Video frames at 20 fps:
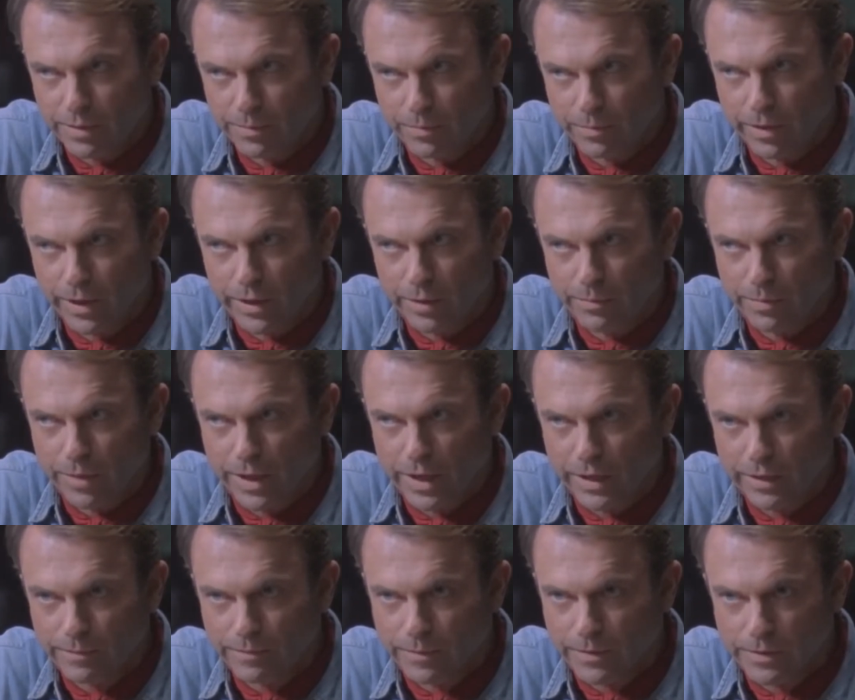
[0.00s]
which takes them
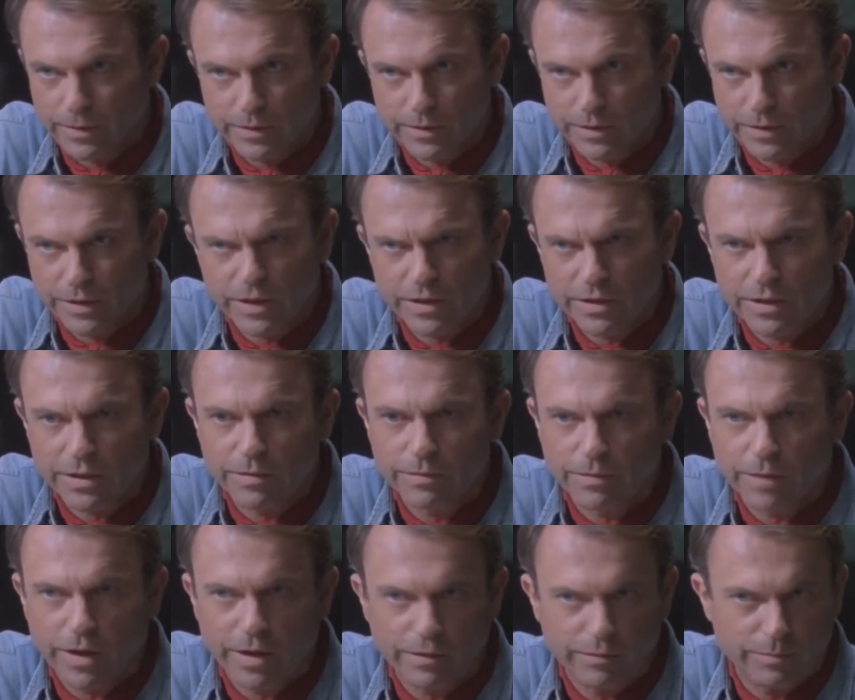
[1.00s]
around the park.
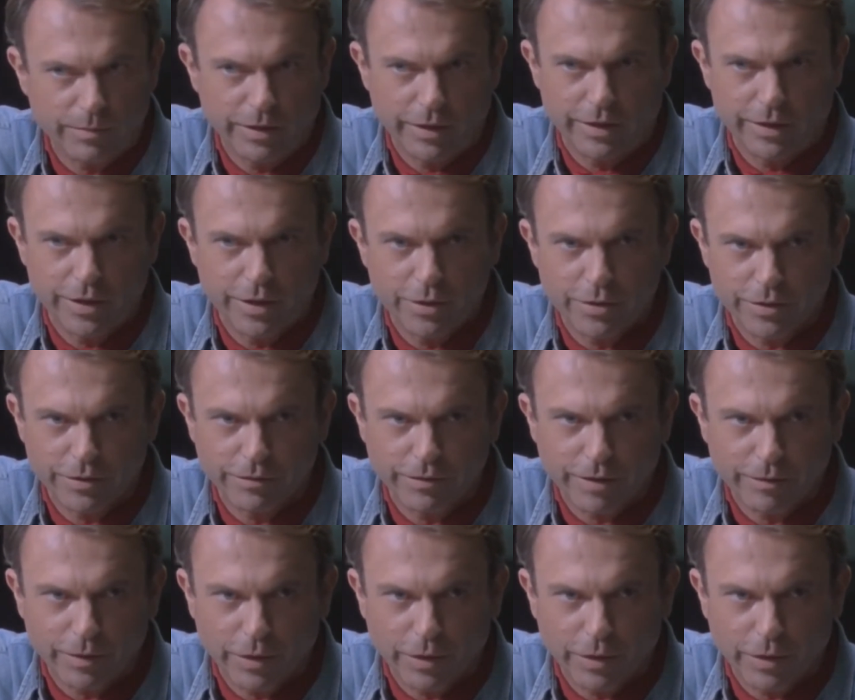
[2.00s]
The group are sceptical at